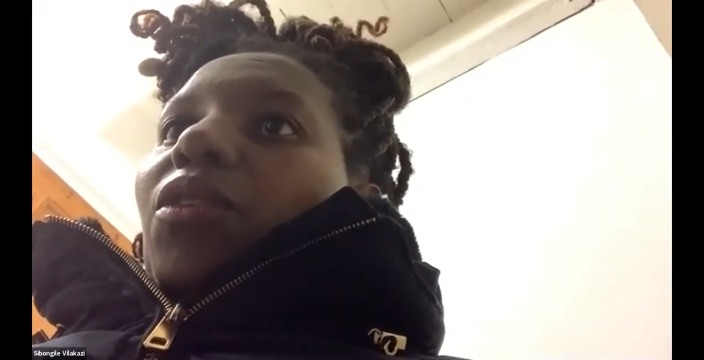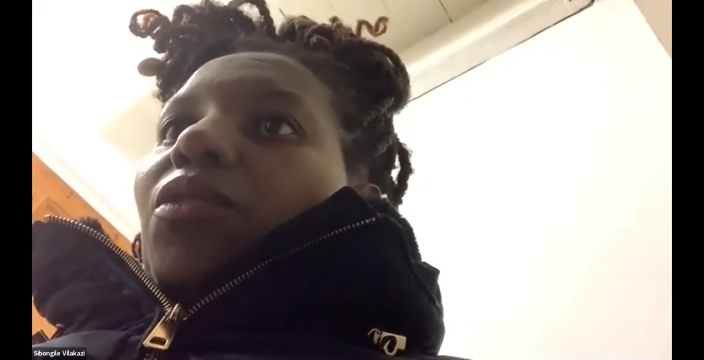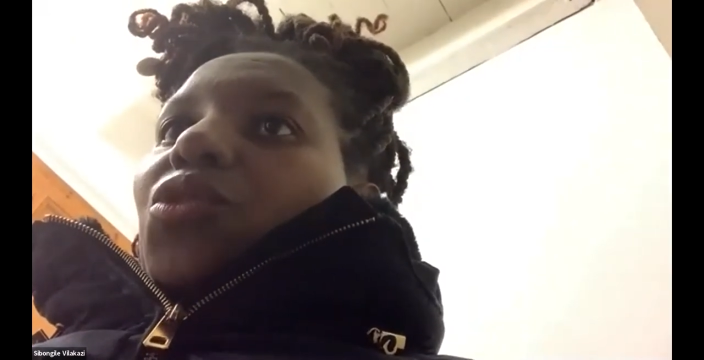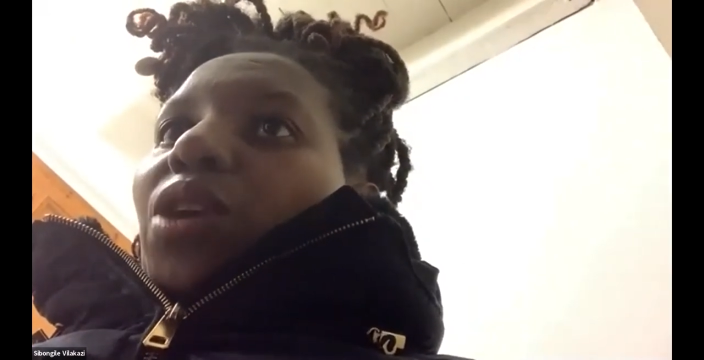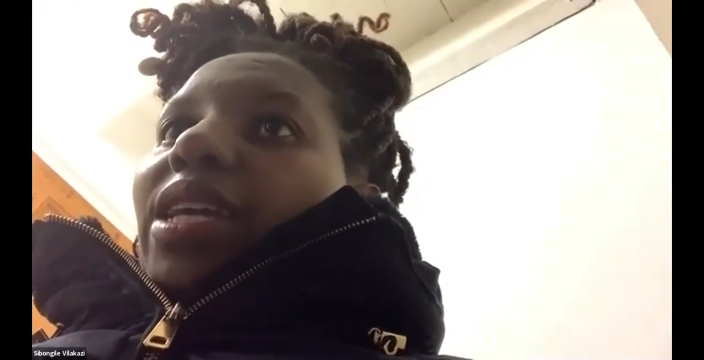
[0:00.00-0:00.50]

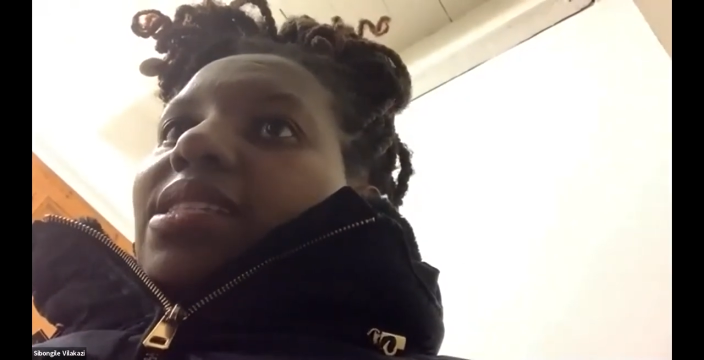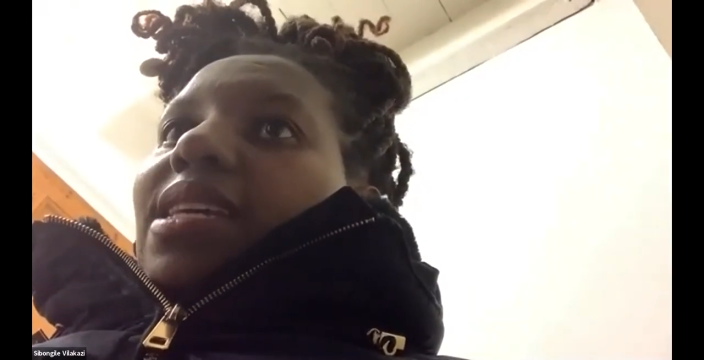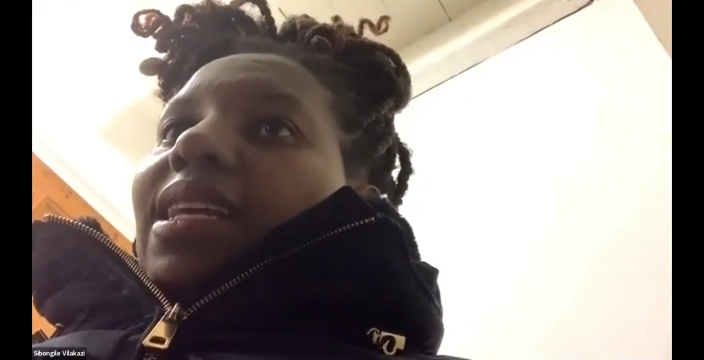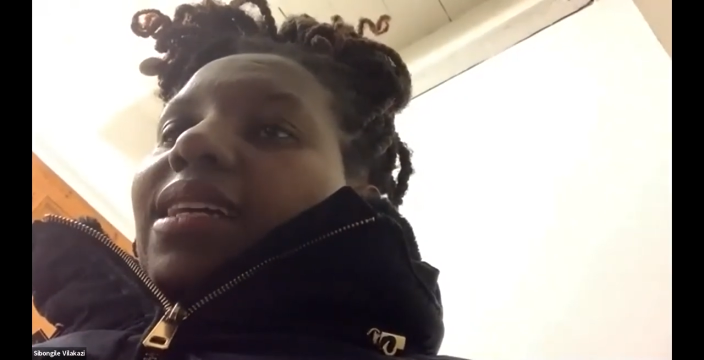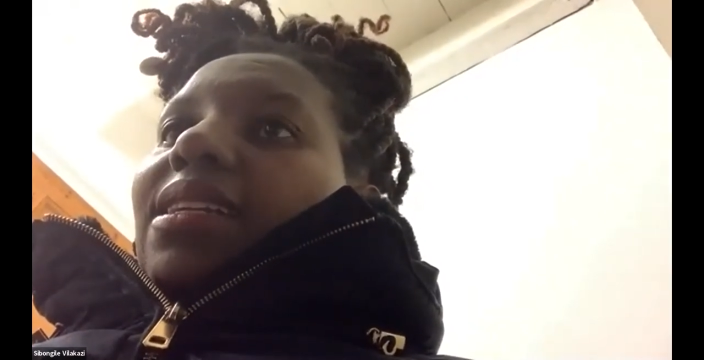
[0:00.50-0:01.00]
traits
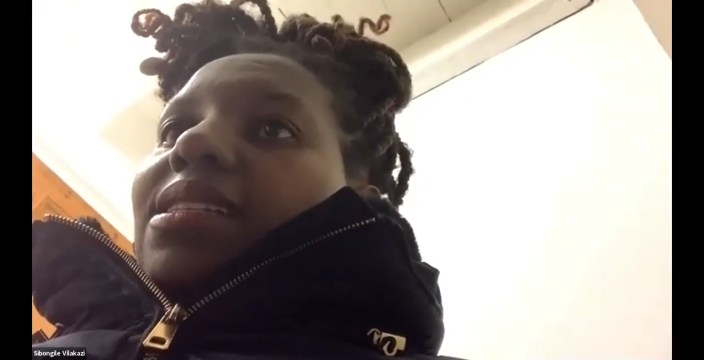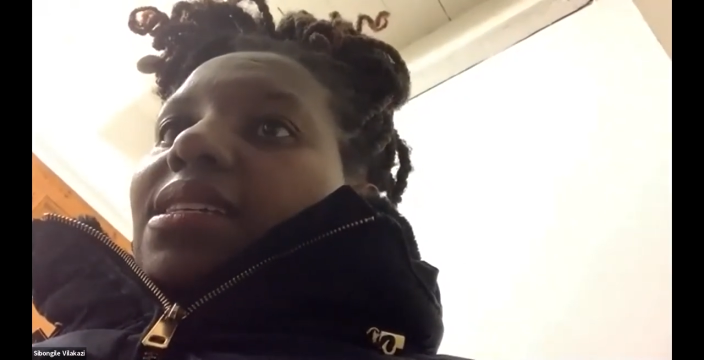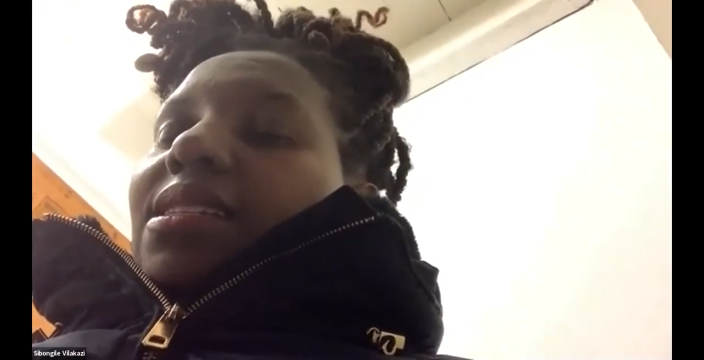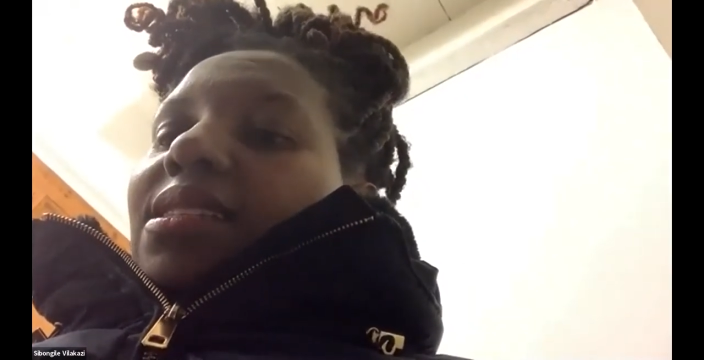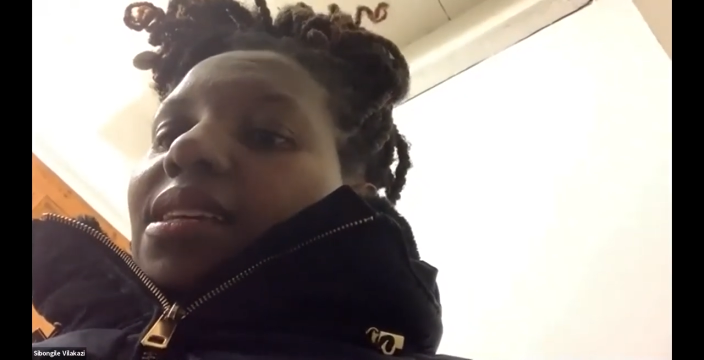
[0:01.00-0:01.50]
and
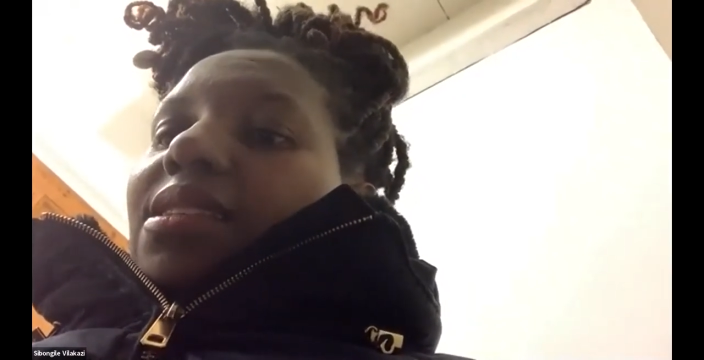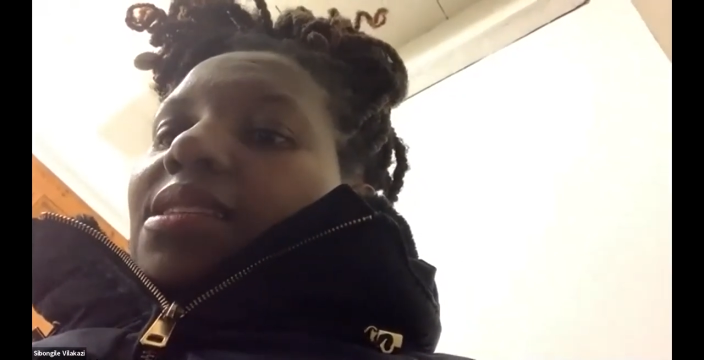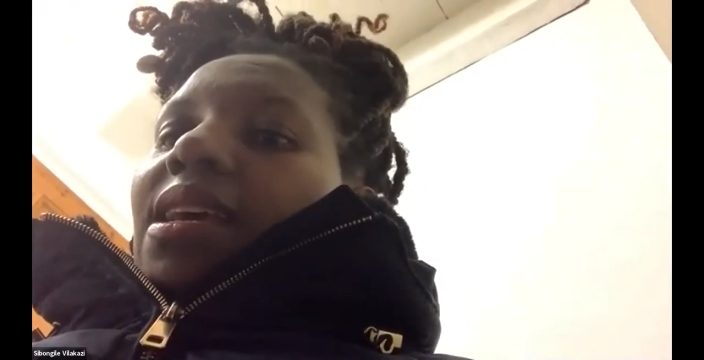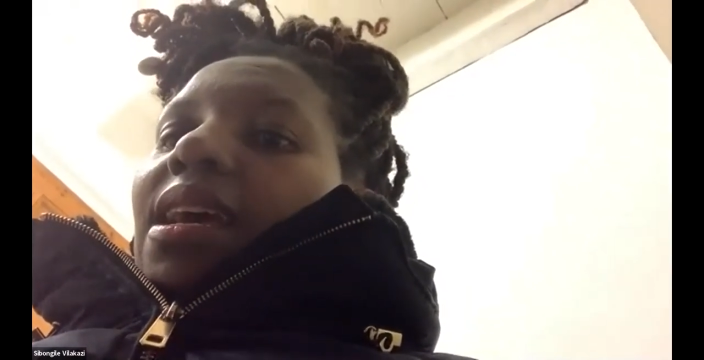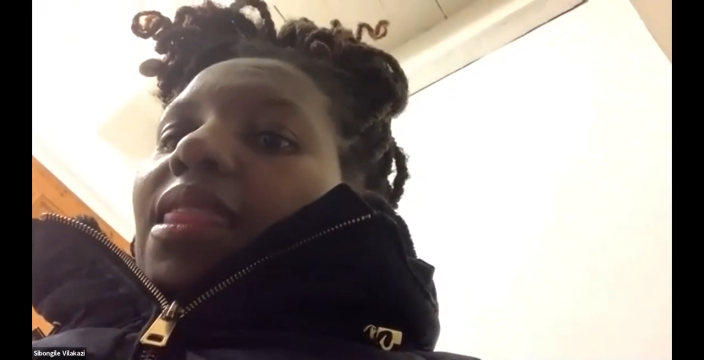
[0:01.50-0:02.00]

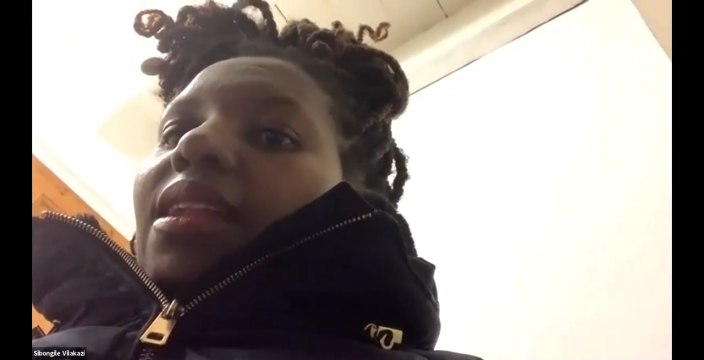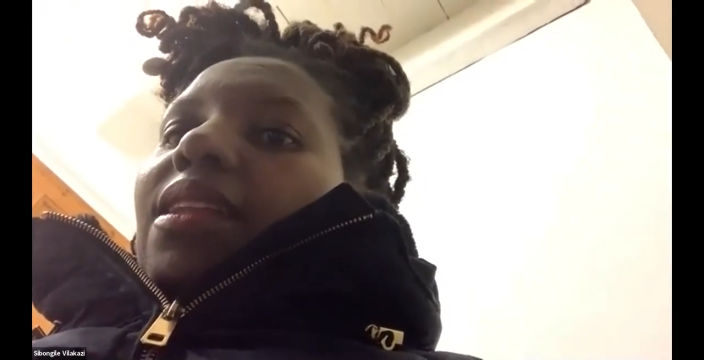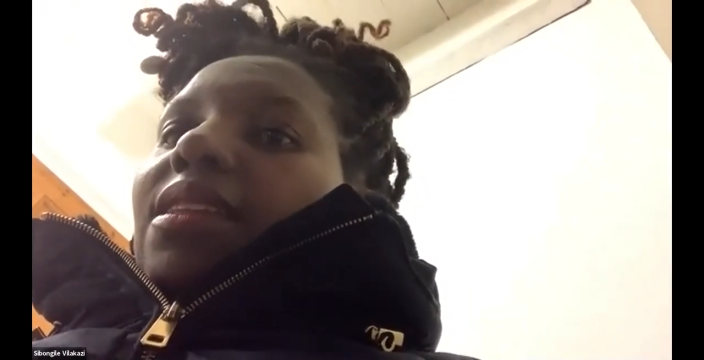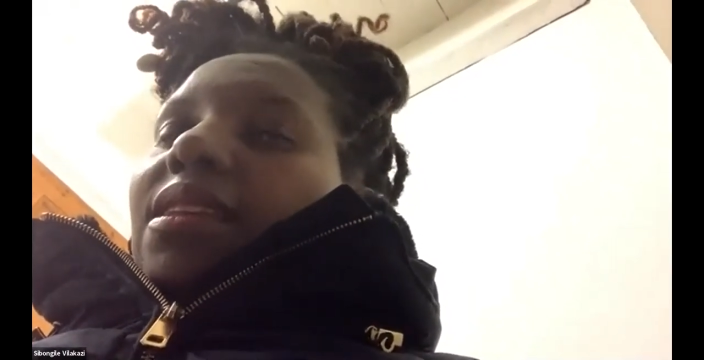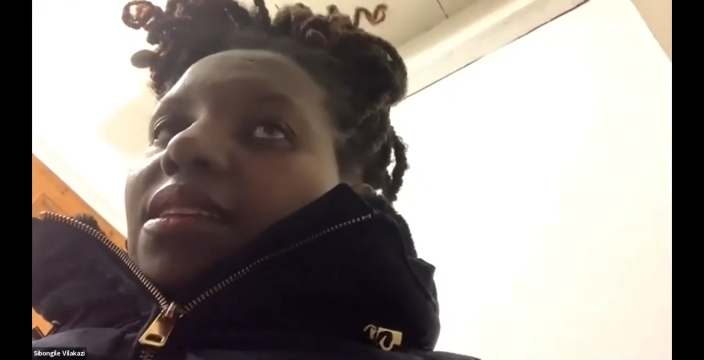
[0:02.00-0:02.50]
characteristics that
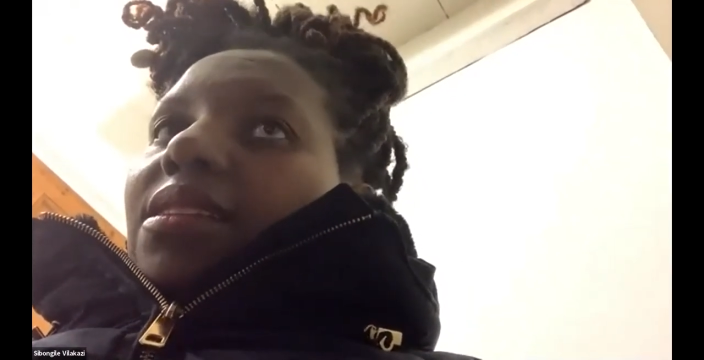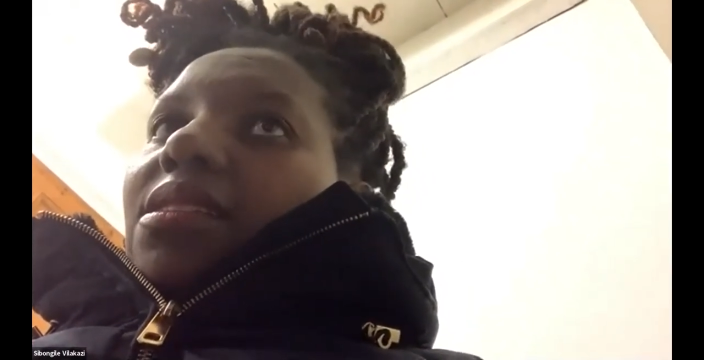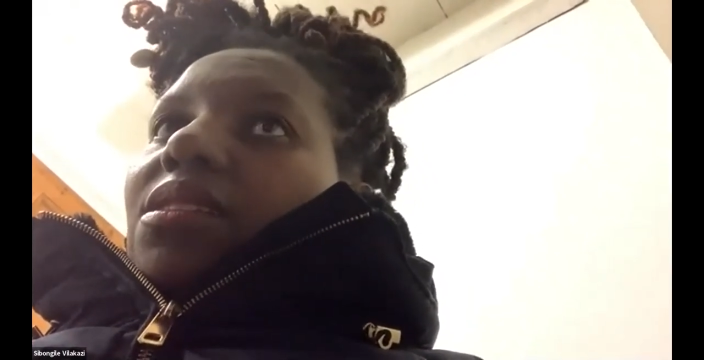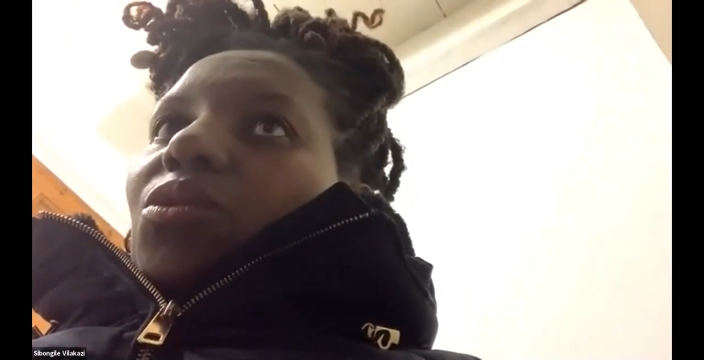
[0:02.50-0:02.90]
are needed